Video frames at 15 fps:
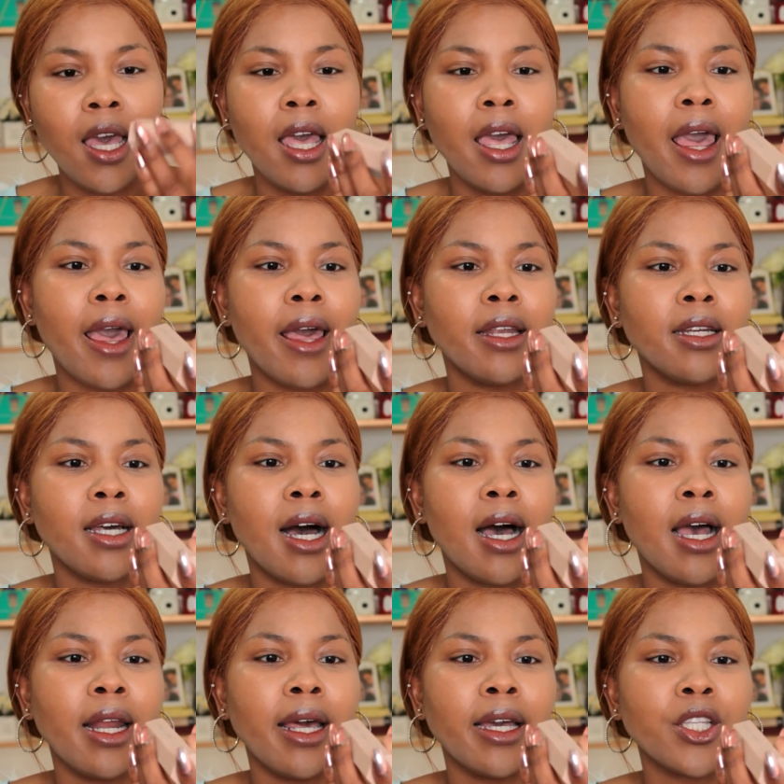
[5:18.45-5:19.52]
And
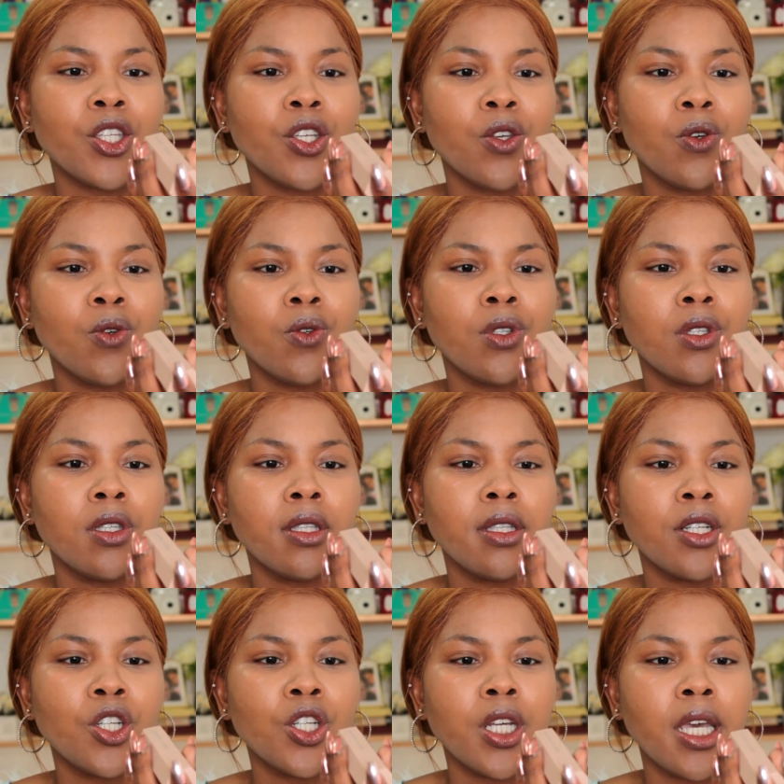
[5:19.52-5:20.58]
I like to use
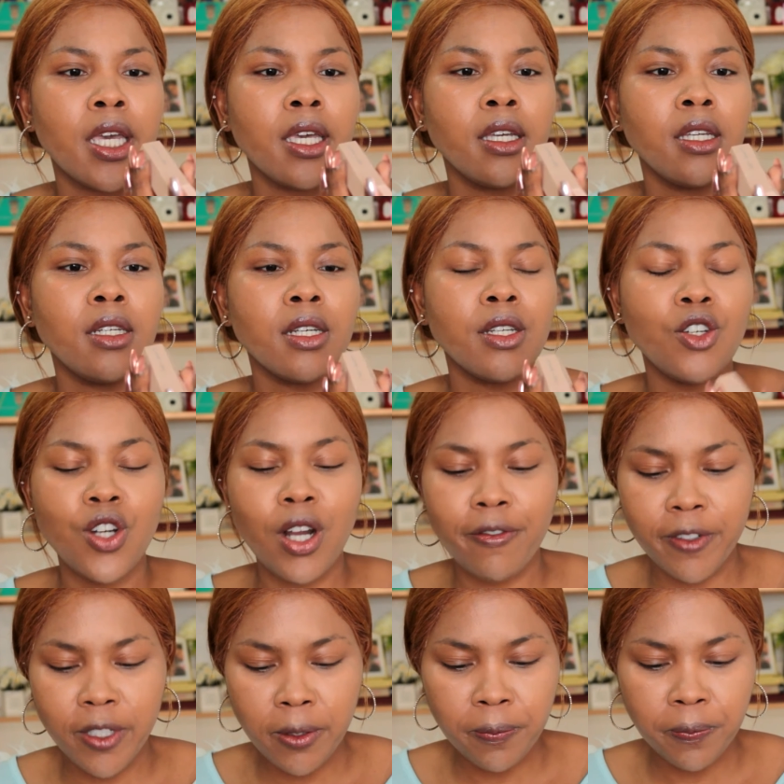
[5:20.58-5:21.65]
the shade
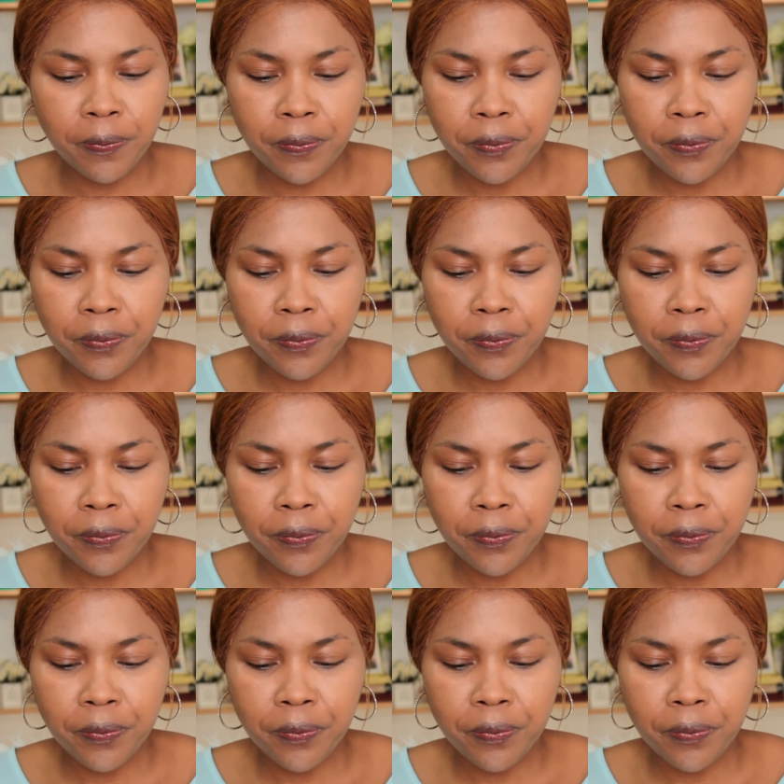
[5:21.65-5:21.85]
Truffle.